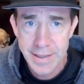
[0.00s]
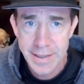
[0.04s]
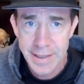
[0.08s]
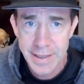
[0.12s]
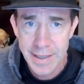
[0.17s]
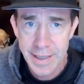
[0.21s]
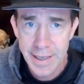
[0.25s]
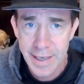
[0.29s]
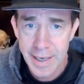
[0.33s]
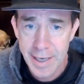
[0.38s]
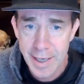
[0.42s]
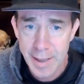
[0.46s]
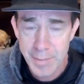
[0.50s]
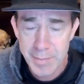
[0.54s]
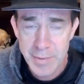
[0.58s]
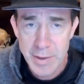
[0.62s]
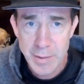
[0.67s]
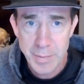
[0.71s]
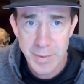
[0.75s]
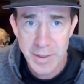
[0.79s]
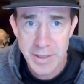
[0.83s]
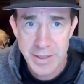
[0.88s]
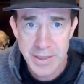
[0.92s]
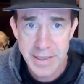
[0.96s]
um, this
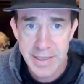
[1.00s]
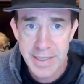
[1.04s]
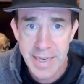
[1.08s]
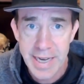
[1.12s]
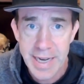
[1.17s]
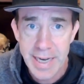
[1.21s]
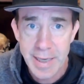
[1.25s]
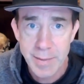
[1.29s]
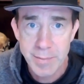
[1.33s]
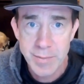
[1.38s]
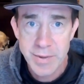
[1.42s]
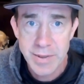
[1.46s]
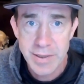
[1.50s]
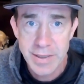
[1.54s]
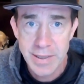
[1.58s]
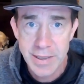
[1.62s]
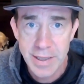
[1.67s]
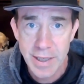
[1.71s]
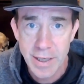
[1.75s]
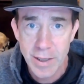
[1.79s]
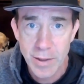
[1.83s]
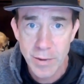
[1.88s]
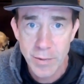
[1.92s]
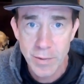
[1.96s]
person named, you
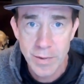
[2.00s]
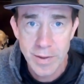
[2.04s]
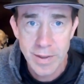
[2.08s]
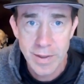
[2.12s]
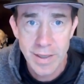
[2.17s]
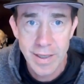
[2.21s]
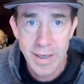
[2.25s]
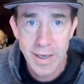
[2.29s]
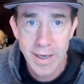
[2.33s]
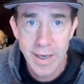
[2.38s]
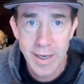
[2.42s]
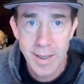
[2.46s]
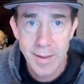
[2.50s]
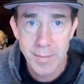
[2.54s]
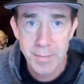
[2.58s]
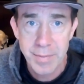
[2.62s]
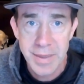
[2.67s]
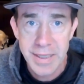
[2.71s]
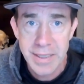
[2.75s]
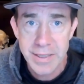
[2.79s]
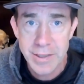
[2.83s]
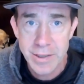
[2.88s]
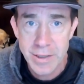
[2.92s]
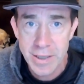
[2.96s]
know, uh, be
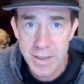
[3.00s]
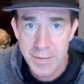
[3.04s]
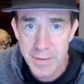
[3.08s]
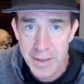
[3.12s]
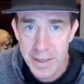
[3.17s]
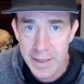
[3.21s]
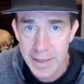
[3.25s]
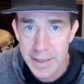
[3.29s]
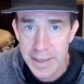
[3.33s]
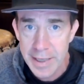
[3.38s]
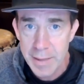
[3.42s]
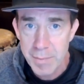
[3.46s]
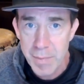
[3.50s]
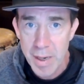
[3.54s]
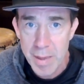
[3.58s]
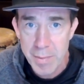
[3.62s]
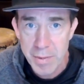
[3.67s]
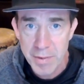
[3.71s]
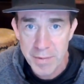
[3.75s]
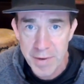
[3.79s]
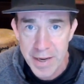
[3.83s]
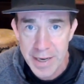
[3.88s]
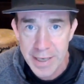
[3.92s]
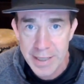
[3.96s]
a servant, lead by
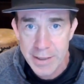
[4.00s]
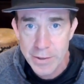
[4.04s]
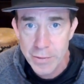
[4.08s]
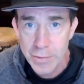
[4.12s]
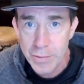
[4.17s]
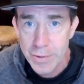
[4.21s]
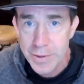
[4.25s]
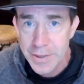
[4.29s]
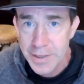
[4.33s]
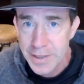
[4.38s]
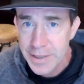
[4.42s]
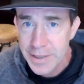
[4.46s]
providing tools and